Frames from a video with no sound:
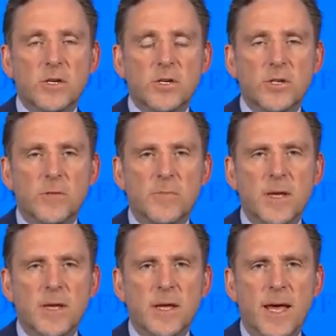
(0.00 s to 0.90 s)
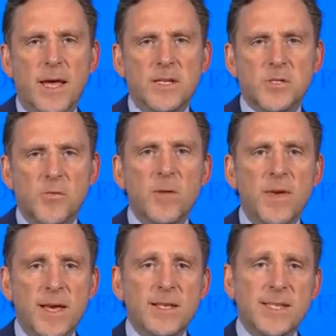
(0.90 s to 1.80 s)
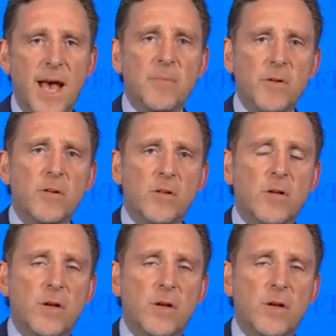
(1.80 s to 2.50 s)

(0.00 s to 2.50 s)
should be a screaming example